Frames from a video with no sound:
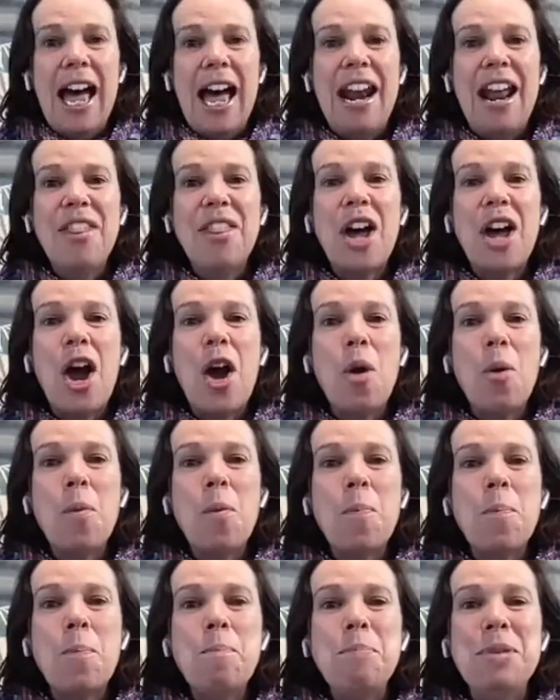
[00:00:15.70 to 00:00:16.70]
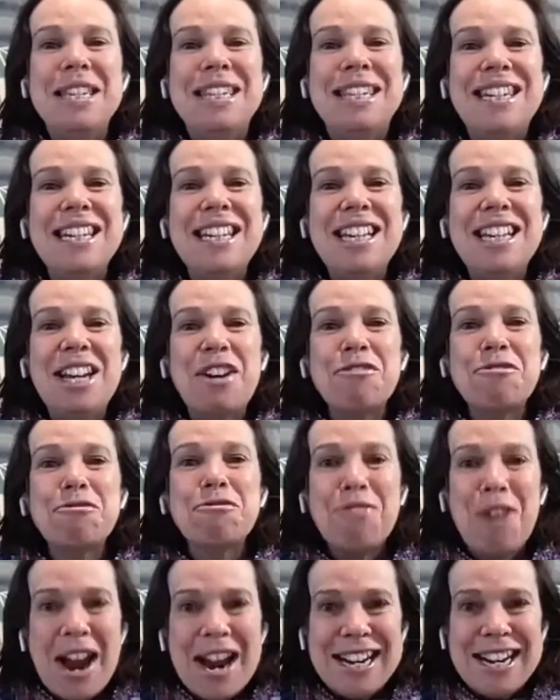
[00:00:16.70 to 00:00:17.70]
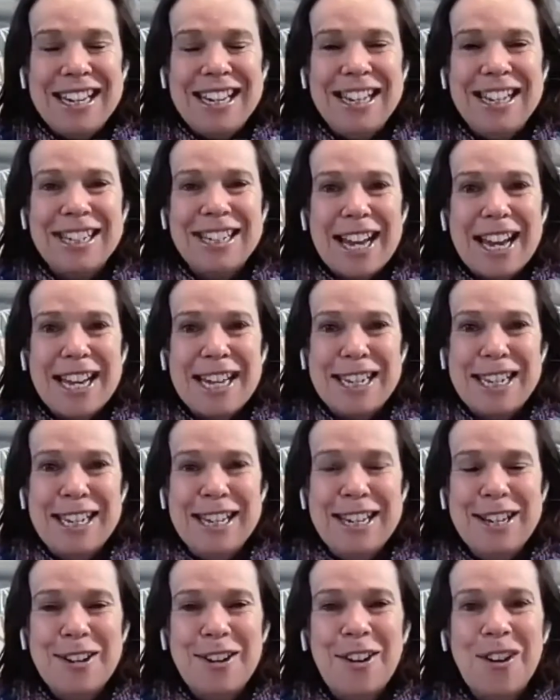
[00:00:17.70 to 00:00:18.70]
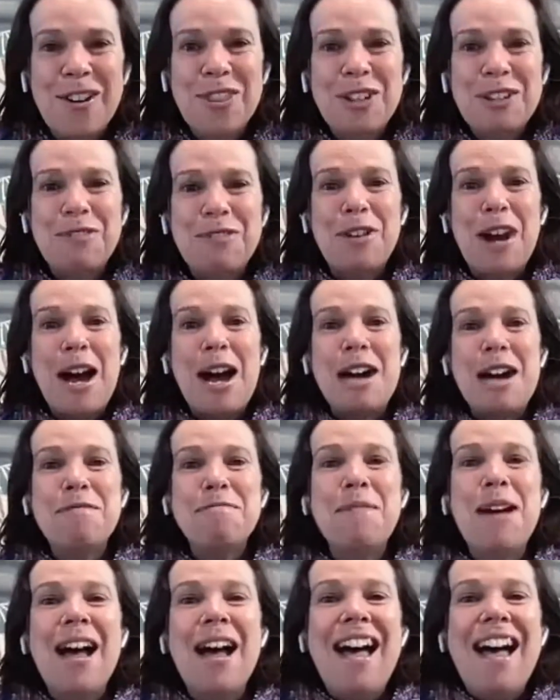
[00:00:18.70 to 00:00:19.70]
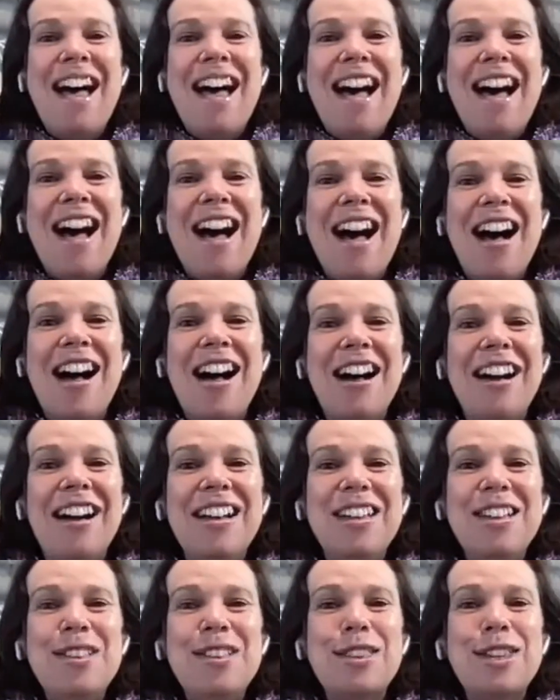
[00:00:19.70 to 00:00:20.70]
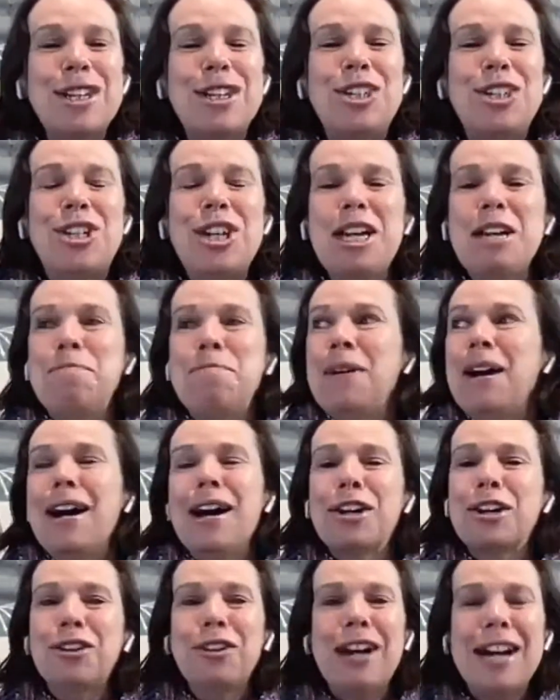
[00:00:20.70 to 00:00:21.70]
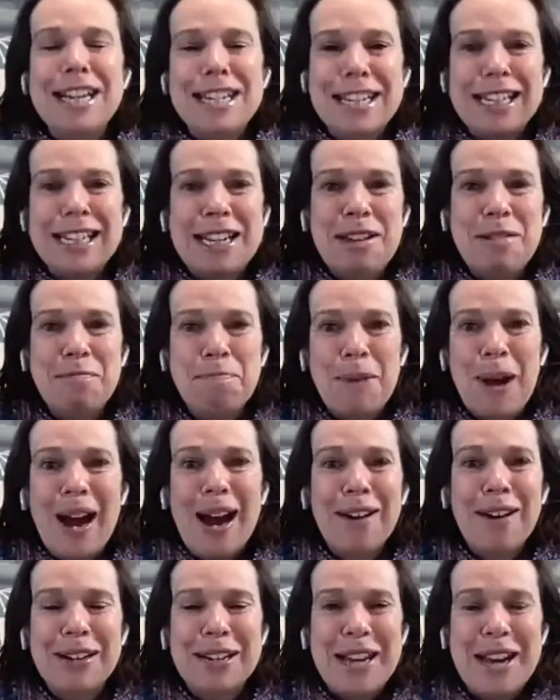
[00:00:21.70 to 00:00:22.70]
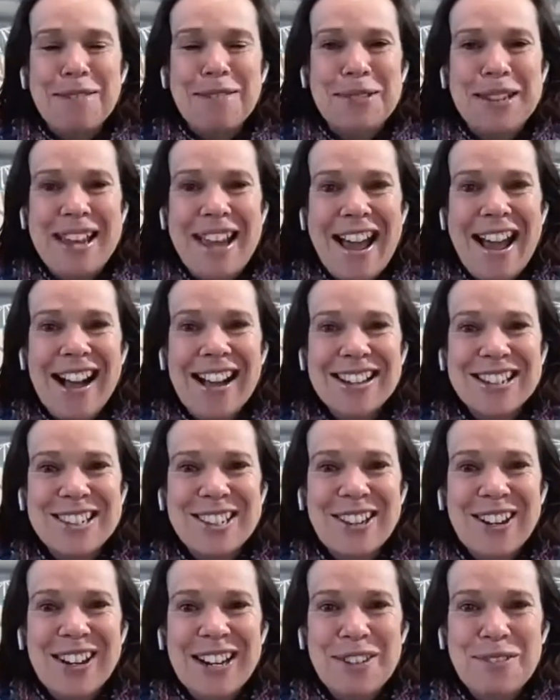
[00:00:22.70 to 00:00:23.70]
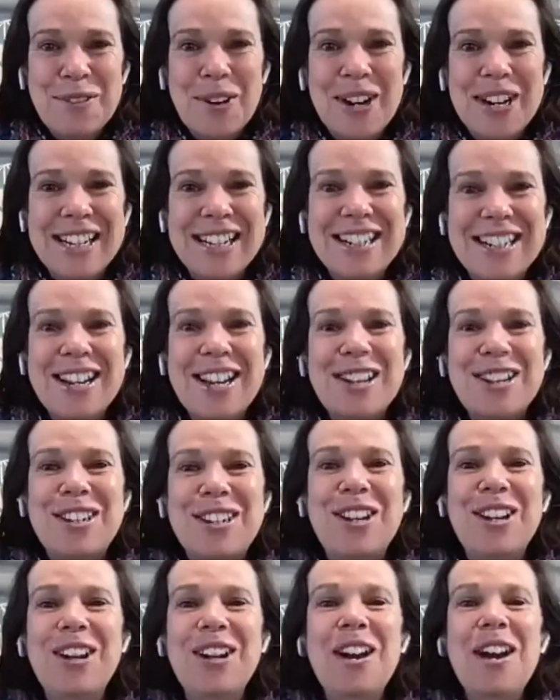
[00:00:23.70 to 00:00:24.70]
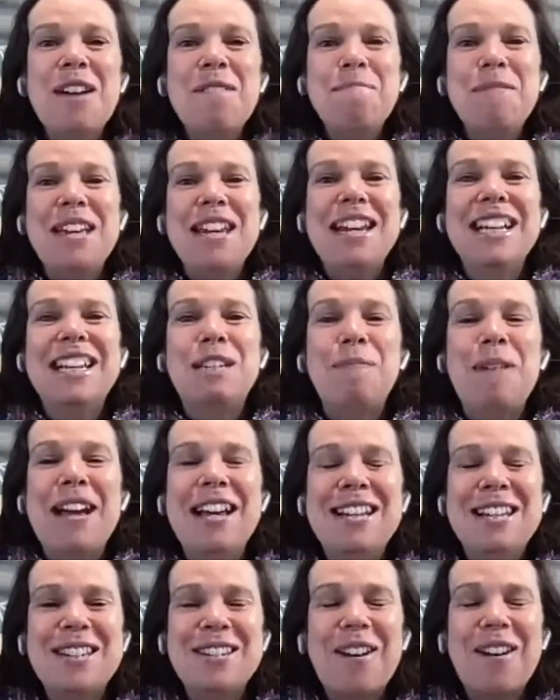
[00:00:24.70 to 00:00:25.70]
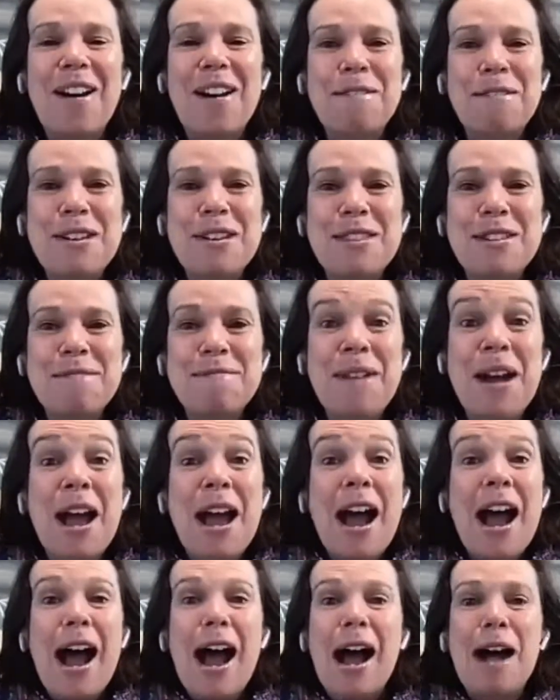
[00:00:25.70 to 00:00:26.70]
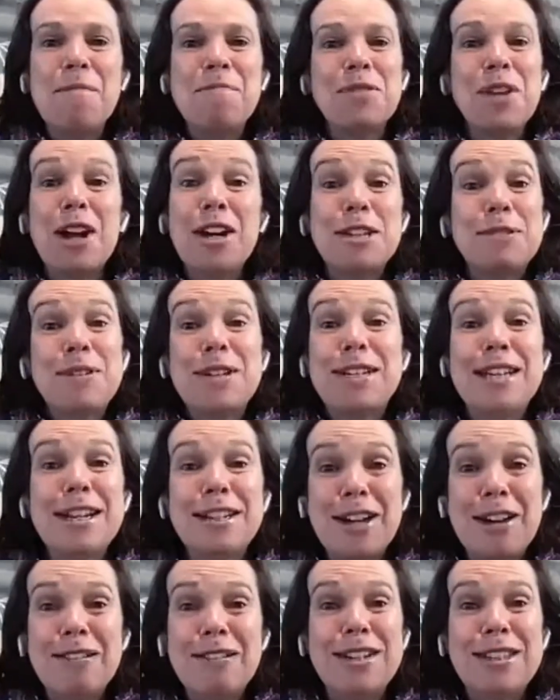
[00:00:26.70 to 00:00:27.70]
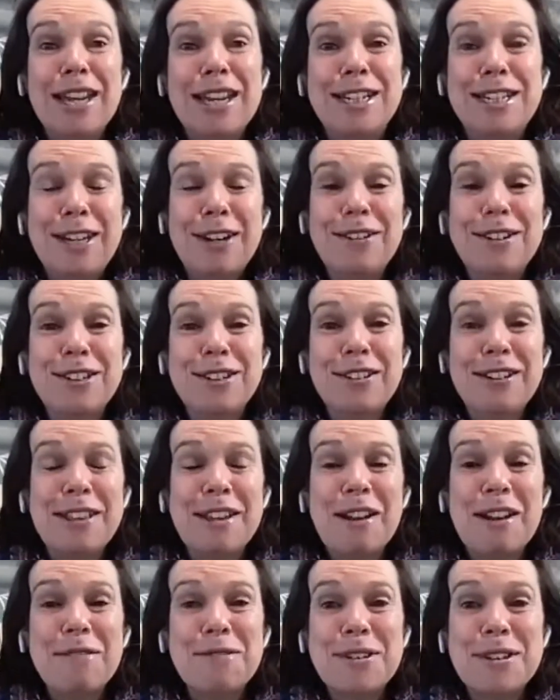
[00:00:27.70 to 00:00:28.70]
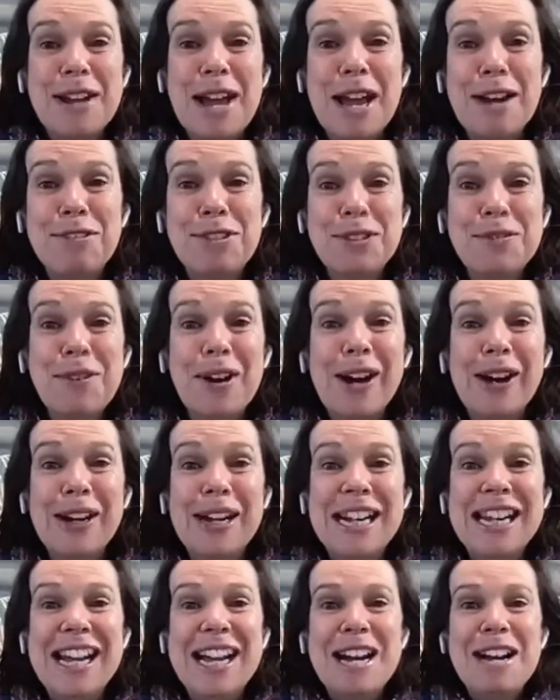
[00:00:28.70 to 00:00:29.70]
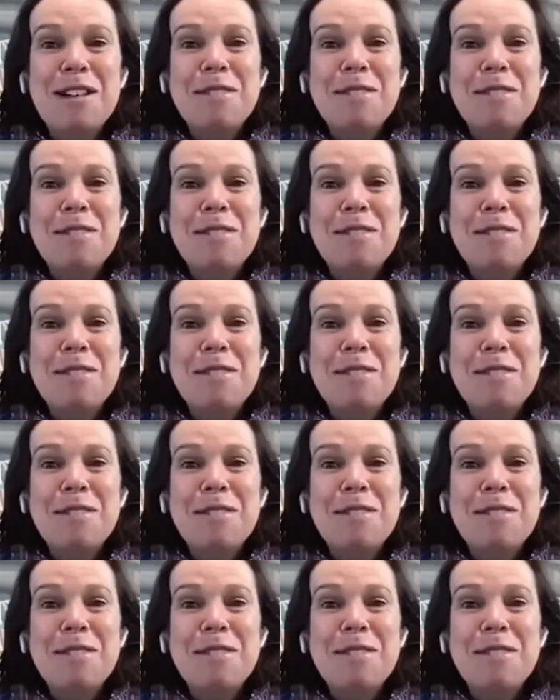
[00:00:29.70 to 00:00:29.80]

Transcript: Another misty, rainy day here on the farm. The sheep are crazily barring at me outside, wanting me to spend time with them. I just wish I'd go into their shelter and then I wouldn't have to worry.